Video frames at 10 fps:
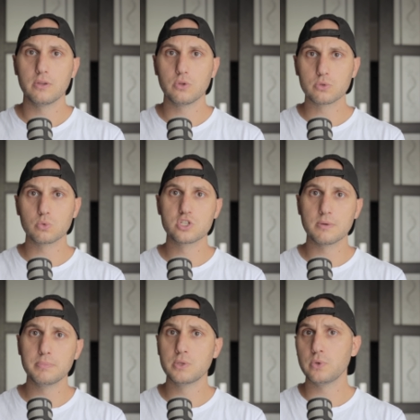not to
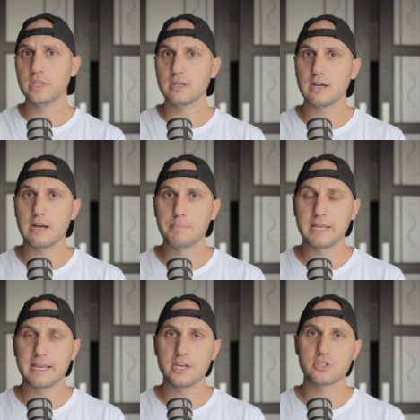jump between the
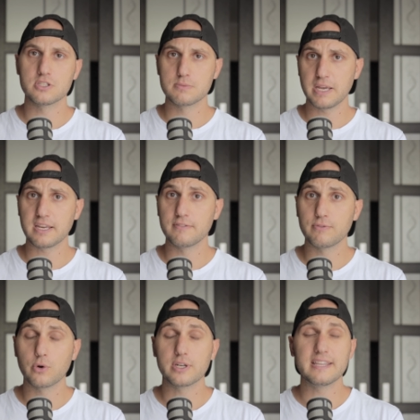applications back and forth,